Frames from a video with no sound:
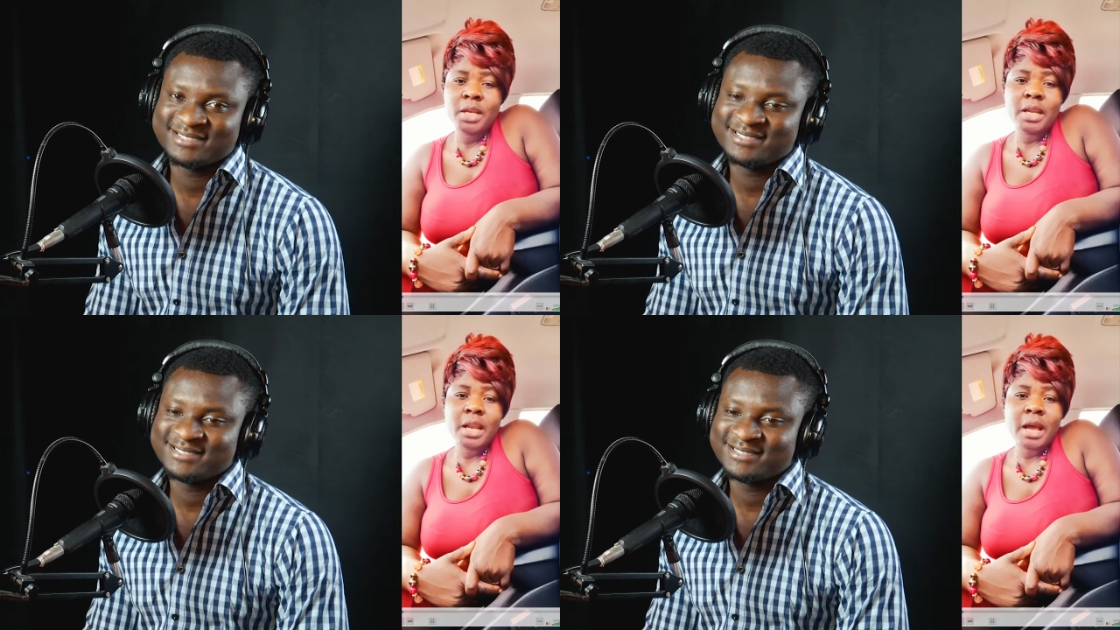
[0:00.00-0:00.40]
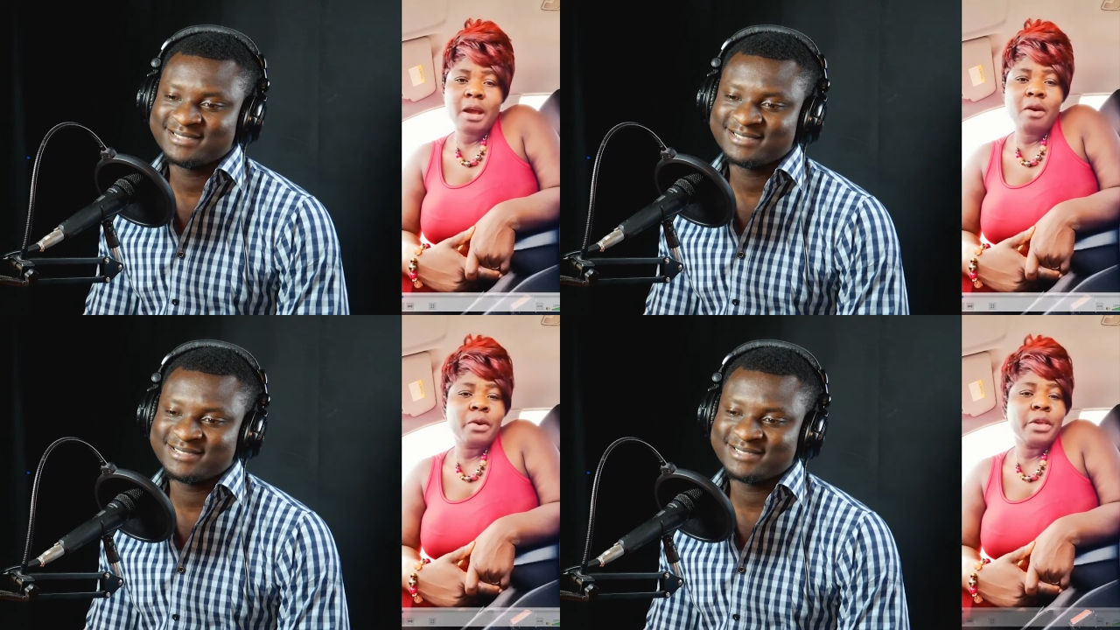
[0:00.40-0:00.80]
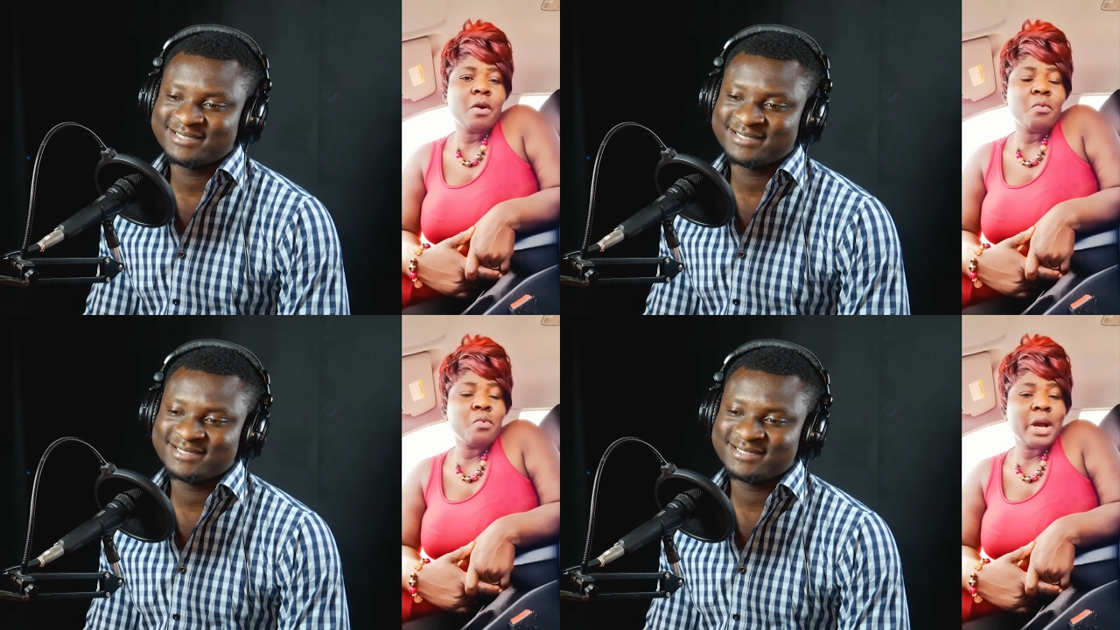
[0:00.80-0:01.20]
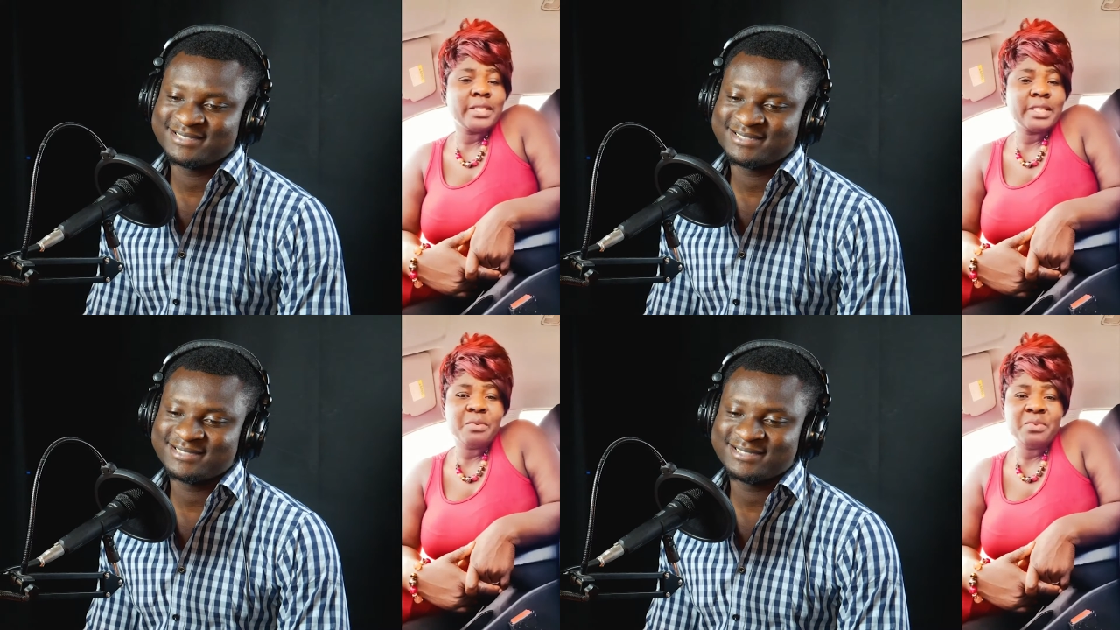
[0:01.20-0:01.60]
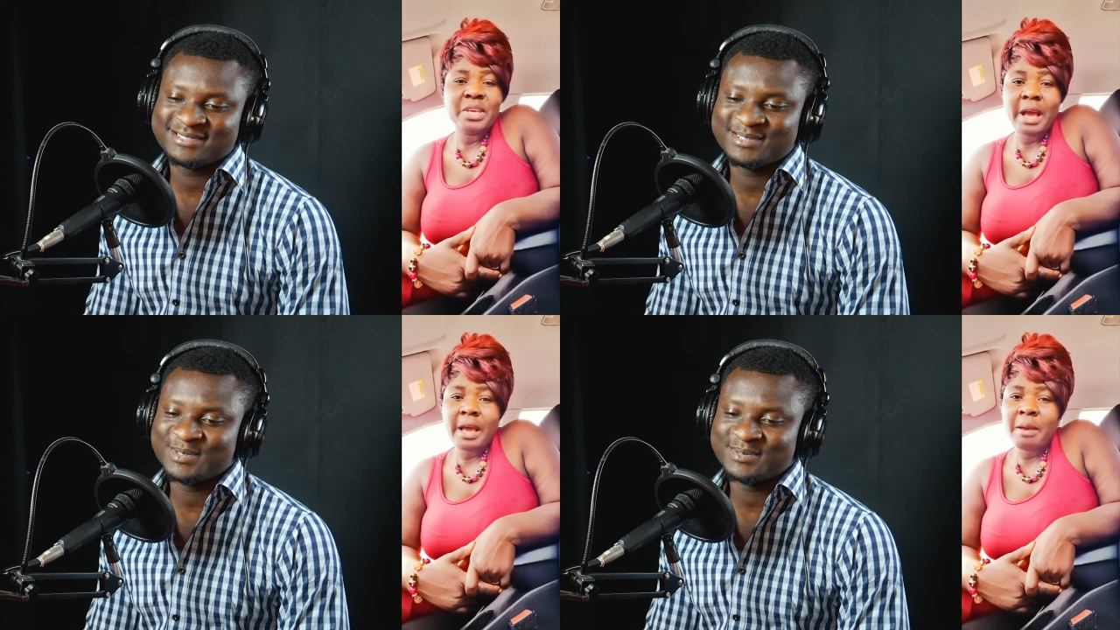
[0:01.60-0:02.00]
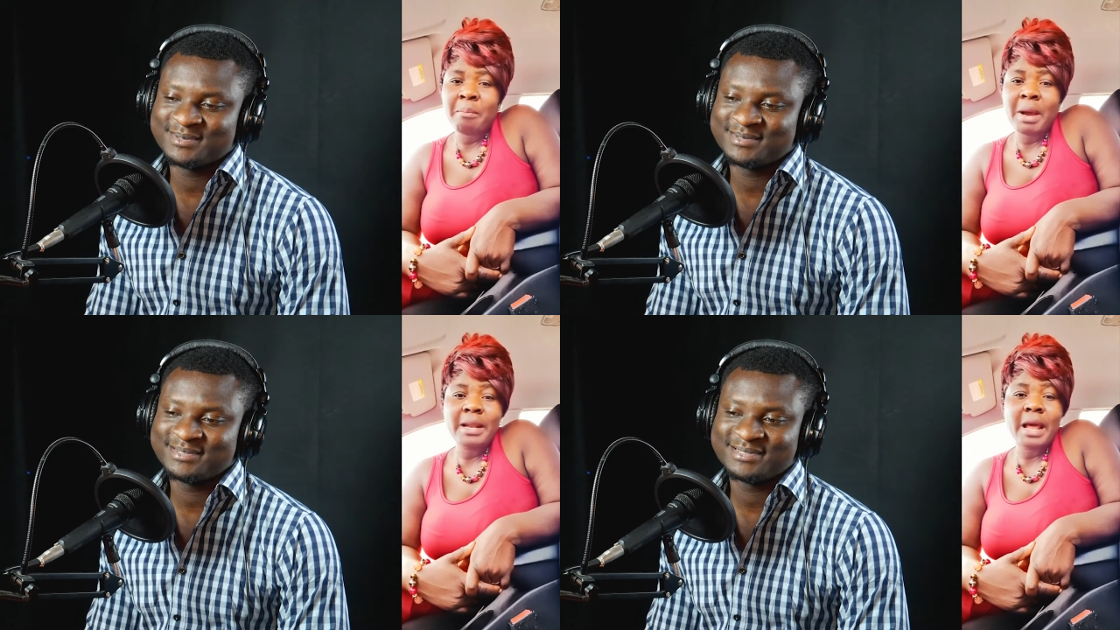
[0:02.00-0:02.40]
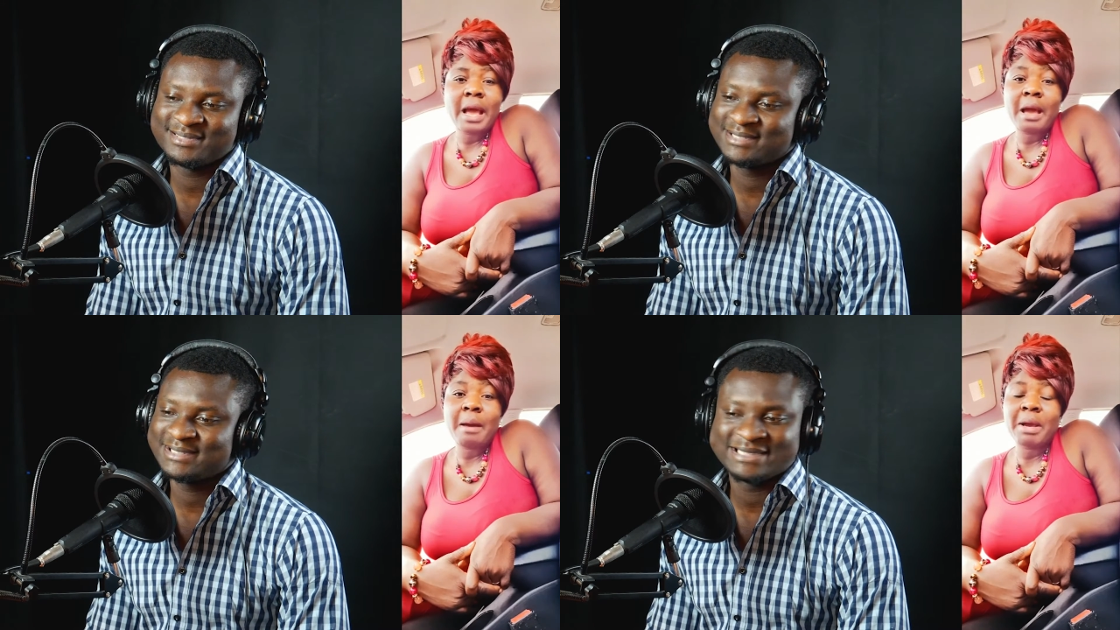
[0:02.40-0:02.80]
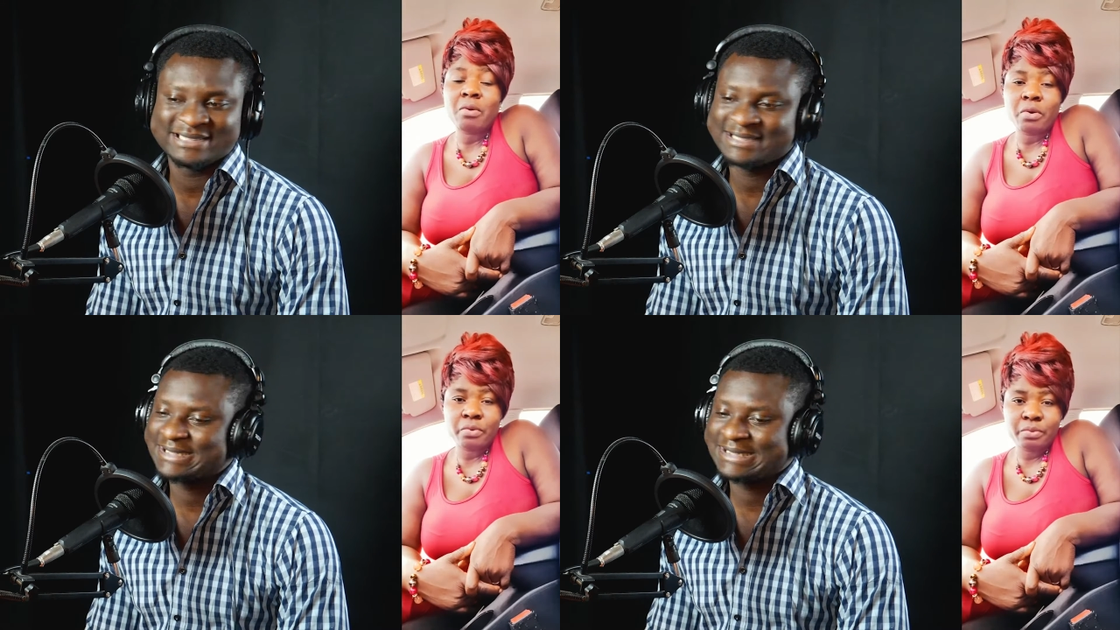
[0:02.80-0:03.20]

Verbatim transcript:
Speaker 1: Na, or yo, one dear, we are emana beko.